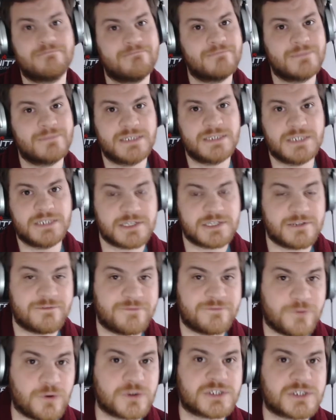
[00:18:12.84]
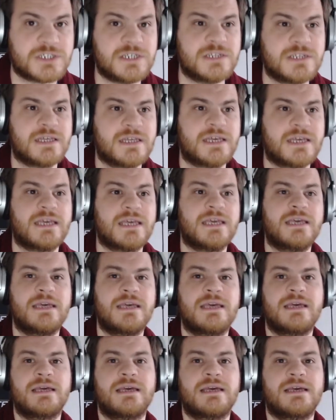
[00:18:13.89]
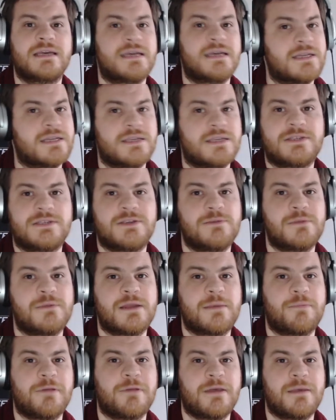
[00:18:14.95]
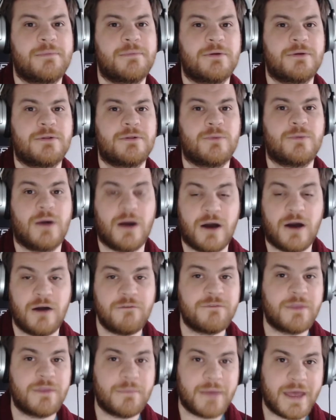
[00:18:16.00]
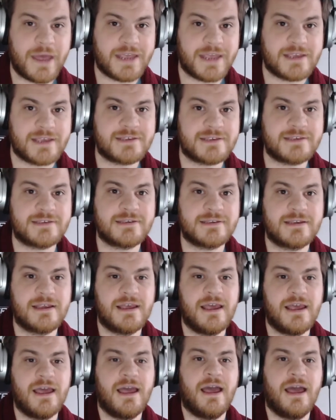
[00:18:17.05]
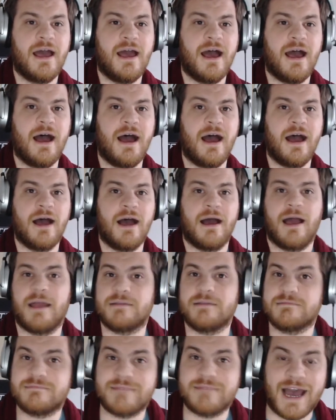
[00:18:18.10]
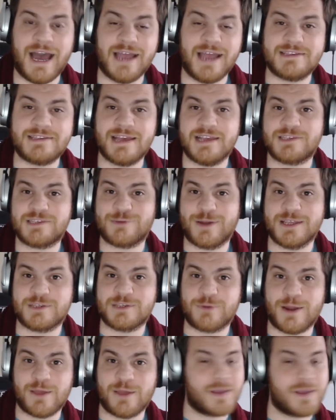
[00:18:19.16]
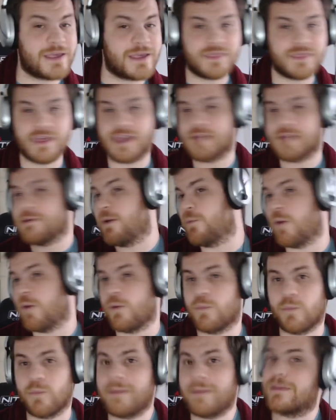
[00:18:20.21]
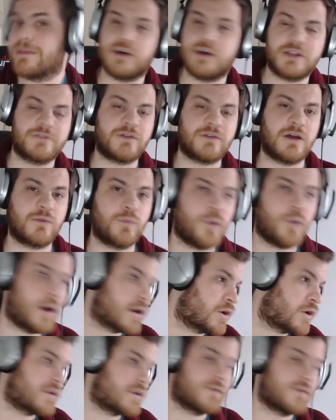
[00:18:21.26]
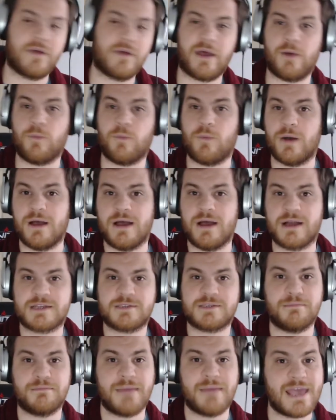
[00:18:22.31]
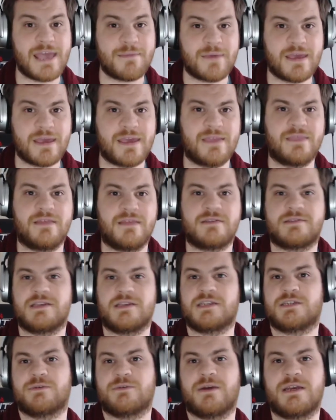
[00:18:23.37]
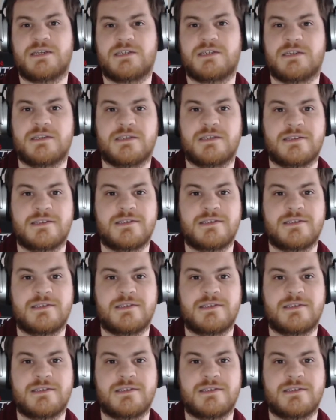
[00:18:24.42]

Just unfortunately, too many people were off the pace. And hindsight's 2020. We can think about what we could have done, what could have worked maybe in the situations.